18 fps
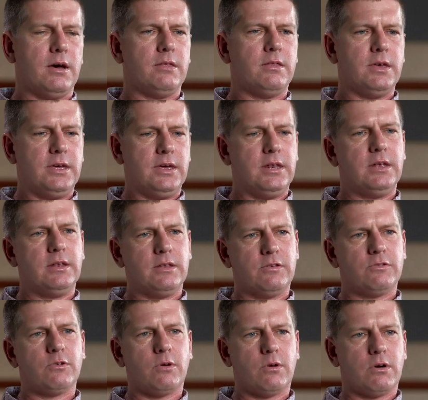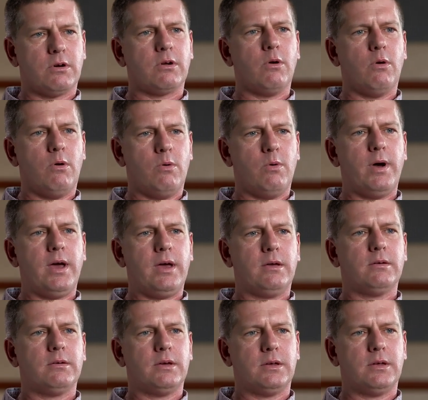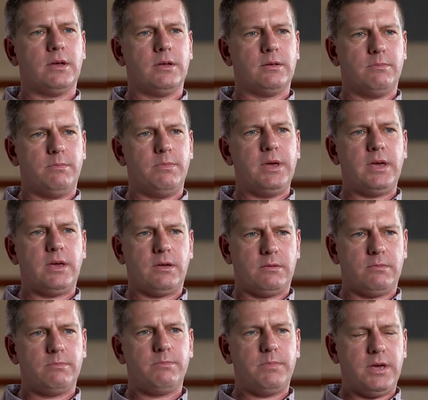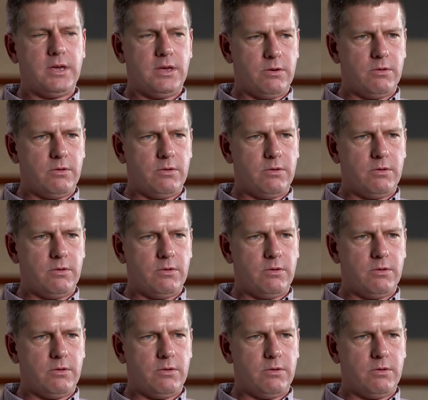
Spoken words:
the eating disorder go away and being